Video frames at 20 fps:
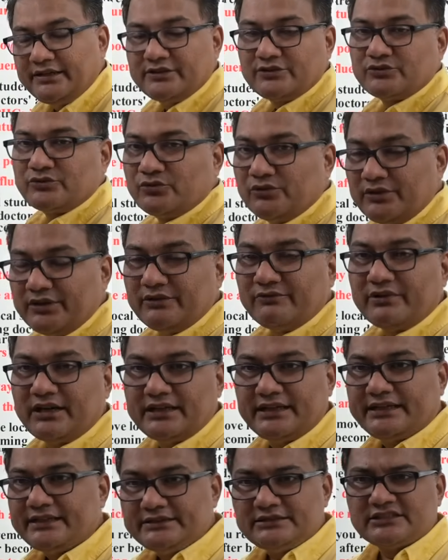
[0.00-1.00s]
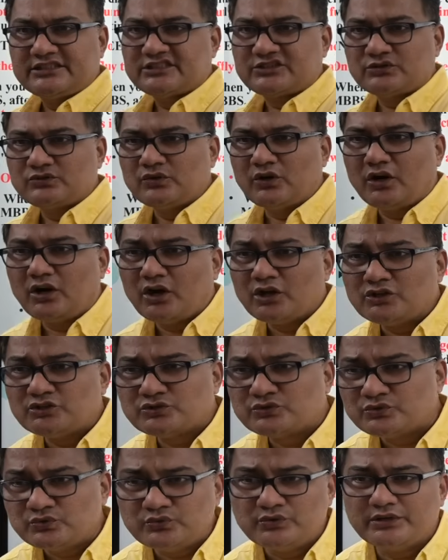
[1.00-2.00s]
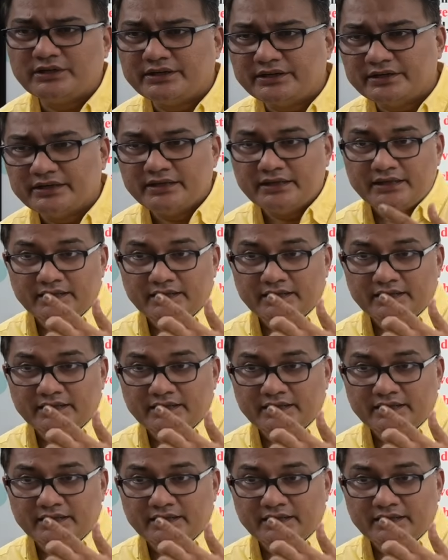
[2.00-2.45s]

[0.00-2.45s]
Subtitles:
is so advantageous to all students,